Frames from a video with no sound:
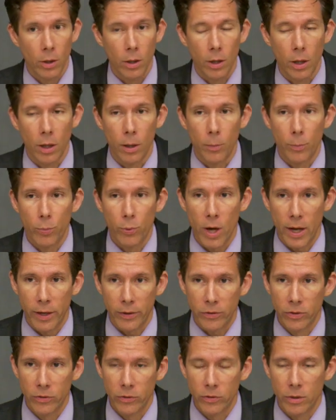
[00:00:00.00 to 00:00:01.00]
uh,
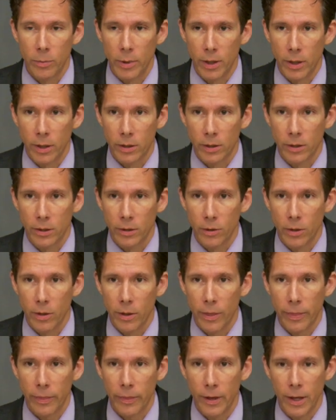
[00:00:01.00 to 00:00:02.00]
Protestants in America
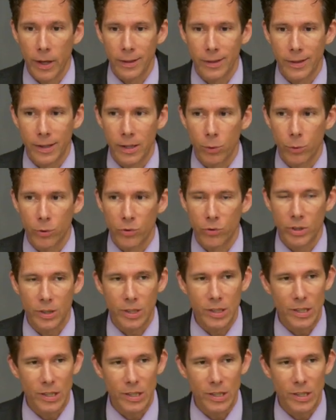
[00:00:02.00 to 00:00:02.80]
thought that it was